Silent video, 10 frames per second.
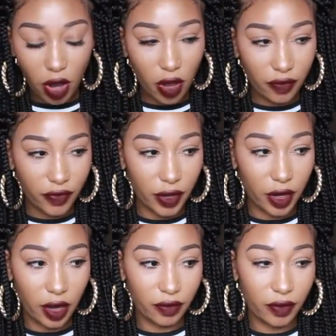offer
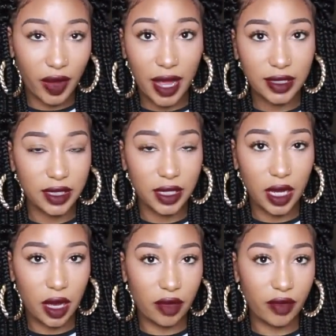a variety
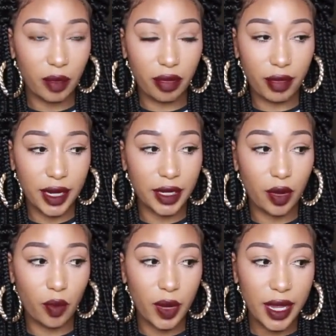of
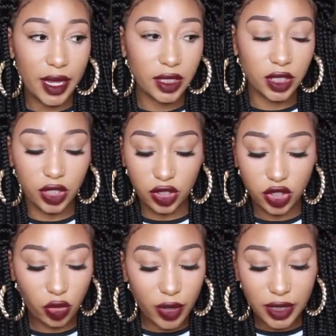braided wigs, so your
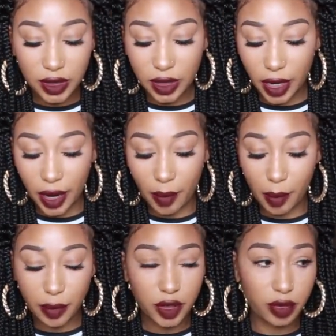choice,
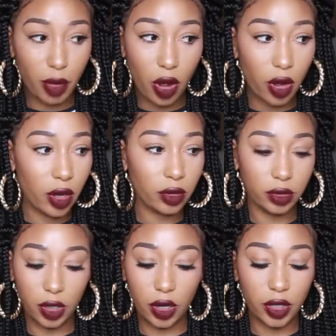small,
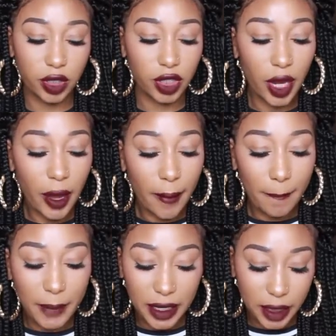large,
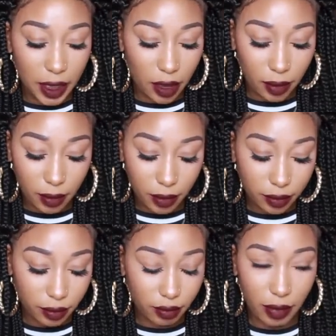medium,
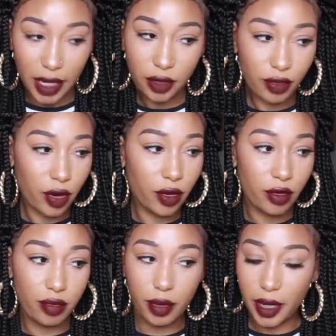
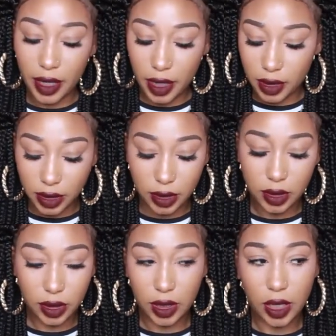micro braids.
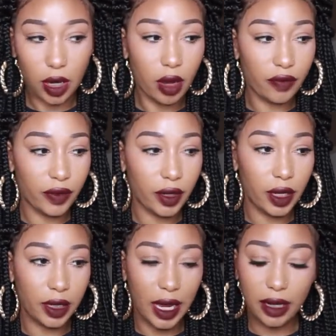They offer
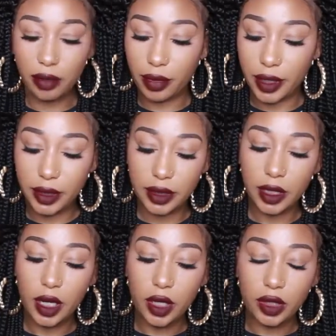a lot of
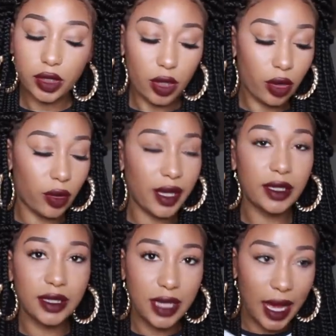braids. So
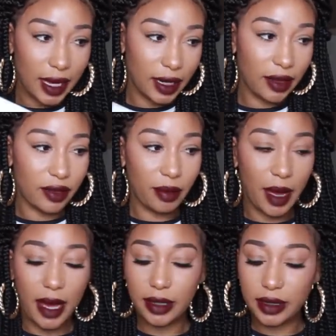inside the
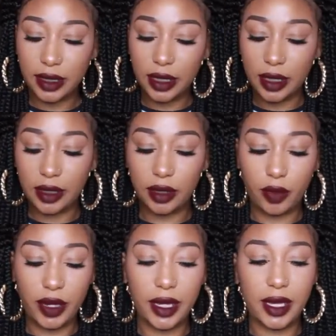box, the
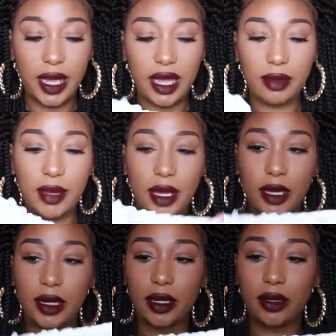wig came
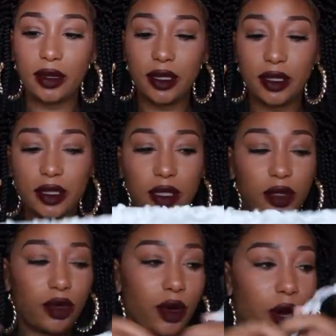in this
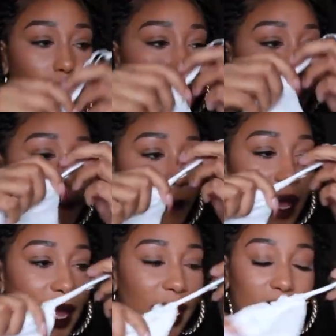little
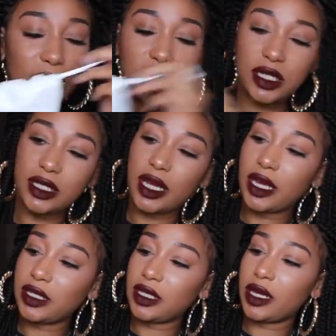bag, and it just
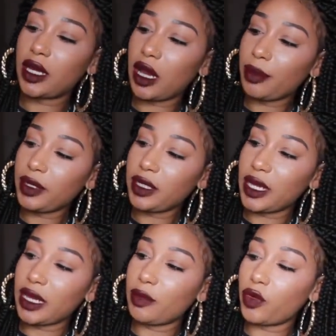has their company
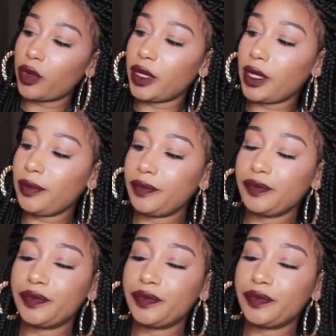name on it.